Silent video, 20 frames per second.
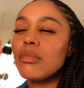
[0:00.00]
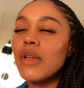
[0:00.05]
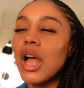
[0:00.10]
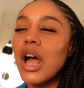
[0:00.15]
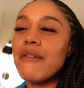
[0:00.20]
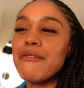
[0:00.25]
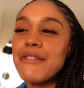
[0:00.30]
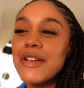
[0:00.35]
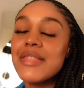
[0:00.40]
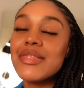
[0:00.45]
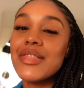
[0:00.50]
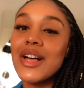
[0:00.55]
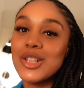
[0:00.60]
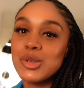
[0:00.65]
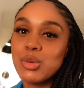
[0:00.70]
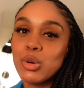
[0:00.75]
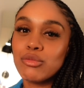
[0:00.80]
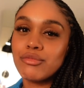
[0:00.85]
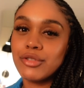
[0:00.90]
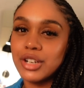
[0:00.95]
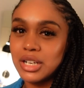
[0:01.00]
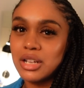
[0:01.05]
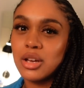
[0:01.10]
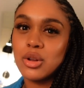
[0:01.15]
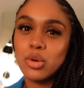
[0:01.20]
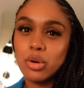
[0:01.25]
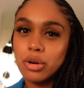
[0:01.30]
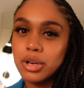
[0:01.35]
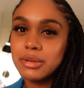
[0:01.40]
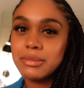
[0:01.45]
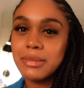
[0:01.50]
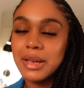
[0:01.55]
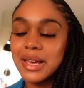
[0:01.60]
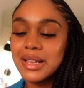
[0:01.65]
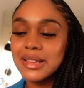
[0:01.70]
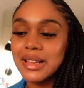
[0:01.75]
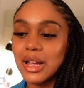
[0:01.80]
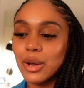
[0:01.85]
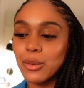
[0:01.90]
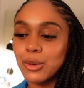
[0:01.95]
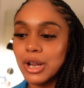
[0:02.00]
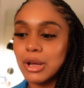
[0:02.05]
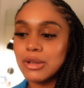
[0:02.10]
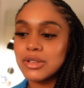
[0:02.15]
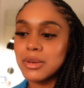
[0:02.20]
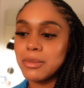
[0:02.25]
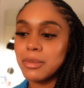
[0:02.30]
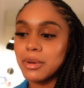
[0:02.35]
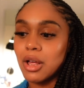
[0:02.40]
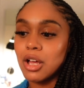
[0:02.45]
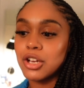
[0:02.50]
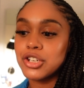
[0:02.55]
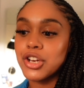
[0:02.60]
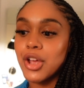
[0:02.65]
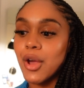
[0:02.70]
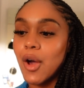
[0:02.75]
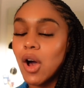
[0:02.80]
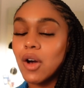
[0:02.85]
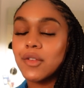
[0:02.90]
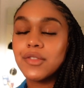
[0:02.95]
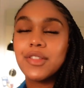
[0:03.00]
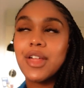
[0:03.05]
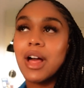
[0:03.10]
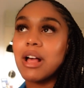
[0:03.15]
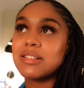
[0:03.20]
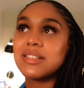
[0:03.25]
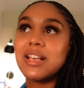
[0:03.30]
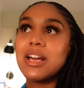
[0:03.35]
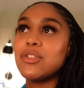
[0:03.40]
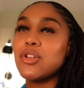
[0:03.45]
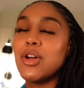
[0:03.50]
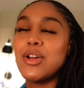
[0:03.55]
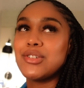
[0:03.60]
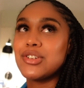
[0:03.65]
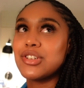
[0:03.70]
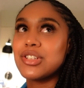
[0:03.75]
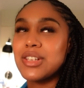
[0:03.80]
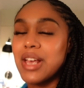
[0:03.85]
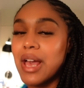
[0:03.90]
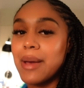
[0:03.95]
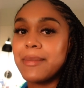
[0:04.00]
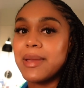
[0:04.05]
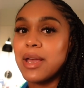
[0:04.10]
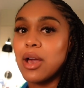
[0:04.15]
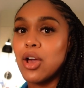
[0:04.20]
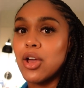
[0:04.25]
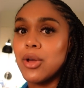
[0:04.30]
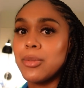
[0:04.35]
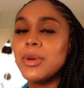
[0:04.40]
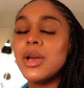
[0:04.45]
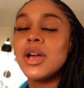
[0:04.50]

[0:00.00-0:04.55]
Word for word: I think that's what really annoyed me, like when I was in Bellagio. After that, I was like, no, just get me home.